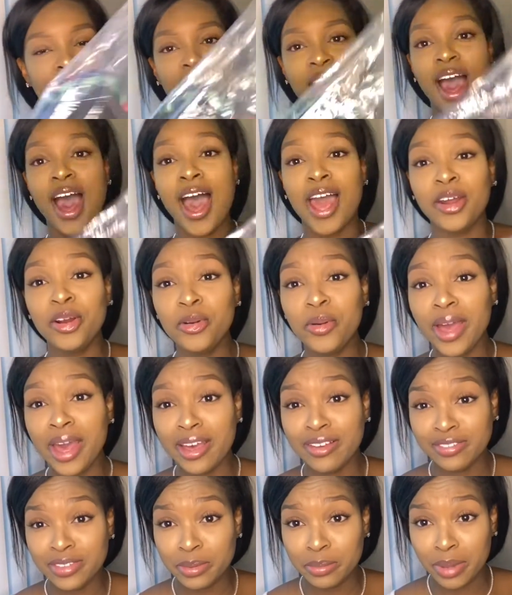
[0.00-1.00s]
I don't
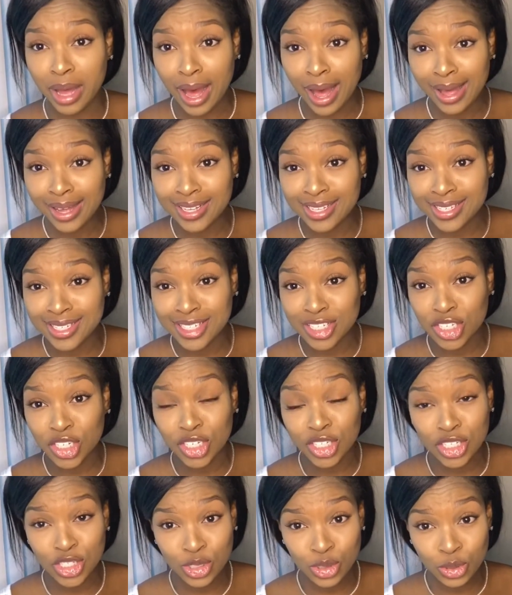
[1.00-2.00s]
have the box
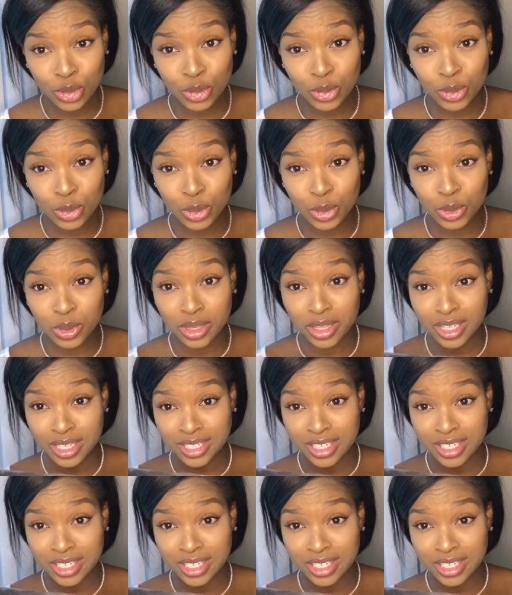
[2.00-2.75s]
to this